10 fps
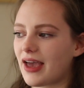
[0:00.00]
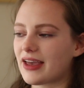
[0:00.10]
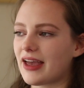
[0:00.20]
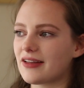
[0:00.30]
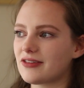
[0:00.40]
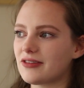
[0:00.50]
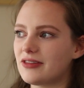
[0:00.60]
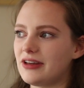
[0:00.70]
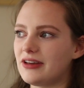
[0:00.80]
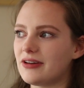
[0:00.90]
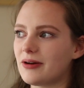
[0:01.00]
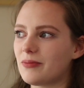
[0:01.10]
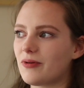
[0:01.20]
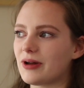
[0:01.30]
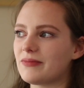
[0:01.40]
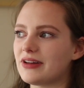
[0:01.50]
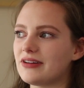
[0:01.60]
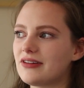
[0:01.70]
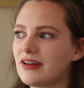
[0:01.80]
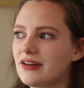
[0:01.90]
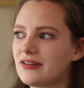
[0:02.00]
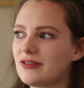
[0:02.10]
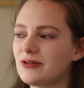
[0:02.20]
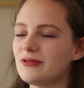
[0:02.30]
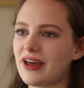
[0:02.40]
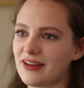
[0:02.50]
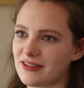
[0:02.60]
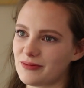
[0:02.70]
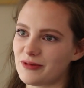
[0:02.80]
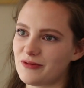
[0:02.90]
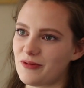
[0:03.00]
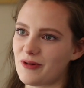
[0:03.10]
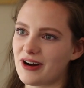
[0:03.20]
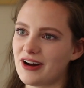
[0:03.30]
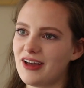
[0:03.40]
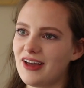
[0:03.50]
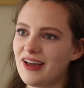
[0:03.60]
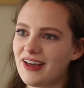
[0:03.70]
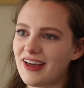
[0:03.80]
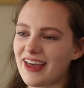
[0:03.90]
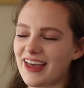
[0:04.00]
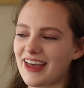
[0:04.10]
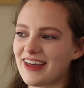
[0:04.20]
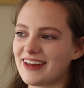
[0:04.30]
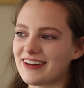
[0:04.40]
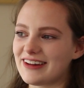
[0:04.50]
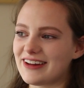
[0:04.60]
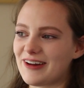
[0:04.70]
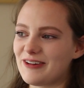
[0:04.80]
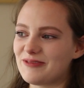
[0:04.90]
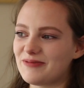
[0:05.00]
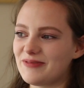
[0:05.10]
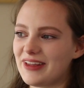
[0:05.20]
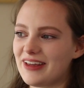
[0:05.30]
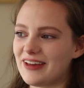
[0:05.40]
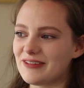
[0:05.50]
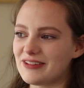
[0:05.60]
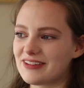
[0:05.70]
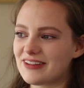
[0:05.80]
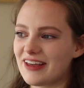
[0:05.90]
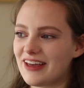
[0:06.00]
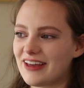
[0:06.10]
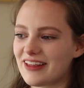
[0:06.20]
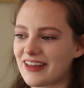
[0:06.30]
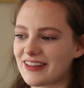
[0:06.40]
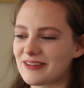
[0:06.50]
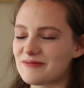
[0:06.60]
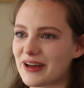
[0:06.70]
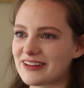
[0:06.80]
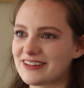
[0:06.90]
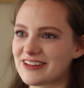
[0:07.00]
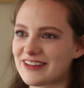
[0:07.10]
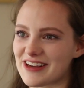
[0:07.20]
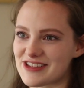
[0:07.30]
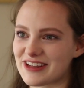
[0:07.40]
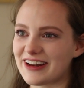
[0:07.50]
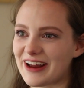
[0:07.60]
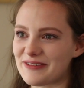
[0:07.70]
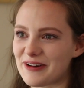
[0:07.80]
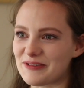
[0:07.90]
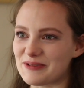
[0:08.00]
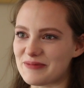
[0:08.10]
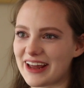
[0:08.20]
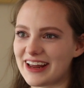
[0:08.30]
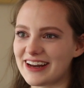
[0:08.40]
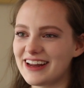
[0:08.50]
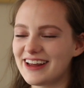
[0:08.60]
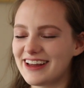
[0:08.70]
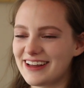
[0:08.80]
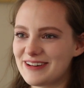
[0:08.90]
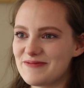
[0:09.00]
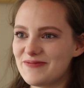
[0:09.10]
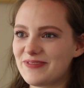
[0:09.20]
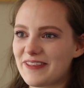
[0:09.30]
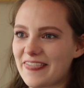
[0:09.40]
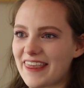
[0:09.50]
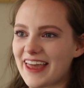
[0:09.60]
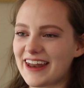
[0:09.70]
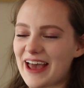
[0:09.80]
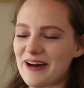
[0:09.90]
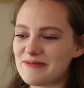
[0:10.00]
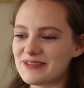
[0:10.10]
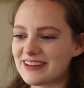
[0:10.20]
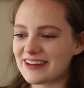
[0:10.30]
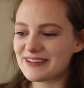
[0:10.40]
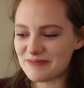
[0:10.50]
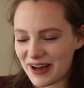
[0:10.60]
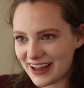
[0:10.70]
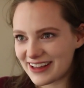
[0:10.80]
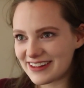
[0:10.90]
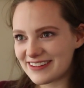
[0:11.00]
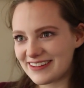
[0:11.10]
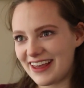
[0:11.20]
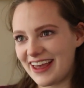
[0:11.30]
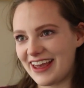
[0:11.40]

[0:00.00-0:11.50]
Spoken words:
I canceled the appointment 2 days before, and it was like the best decision I've ever made. And now I'm 6 months,